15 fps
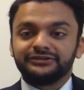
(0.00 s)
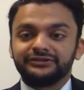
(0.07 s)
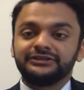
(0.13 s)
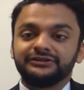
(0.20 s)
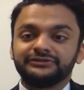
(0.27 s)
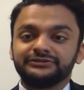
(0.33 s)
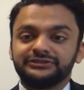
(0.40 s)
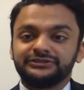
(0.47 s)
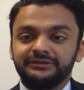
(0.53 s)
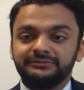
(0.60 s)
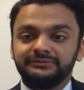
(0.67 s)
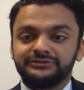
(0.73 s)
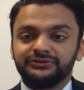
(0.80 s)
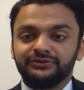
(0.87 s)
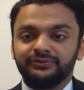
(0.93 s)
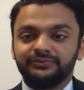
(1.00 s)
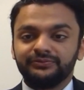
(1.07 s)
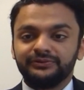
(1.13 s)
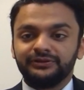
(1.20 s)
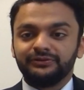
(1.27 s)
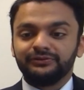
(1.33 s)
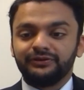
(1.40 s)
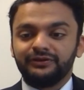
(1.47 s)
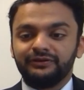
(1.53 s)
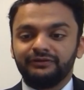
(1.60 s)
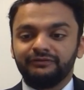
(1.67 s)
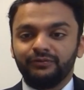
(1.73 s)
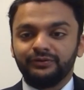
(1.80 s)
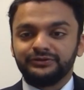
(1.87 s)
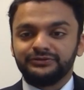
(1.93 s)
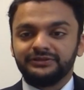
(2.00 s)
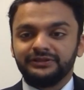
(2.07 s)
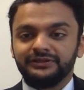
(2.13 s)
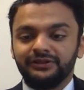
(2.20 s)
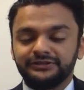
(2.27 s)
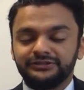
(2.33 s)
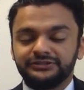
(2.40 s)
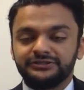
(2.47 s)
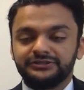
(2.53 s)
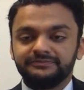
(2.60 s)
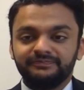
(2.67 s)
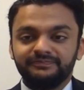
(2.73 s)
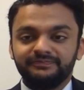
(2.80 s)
our sales team. So, looking forward to the launch.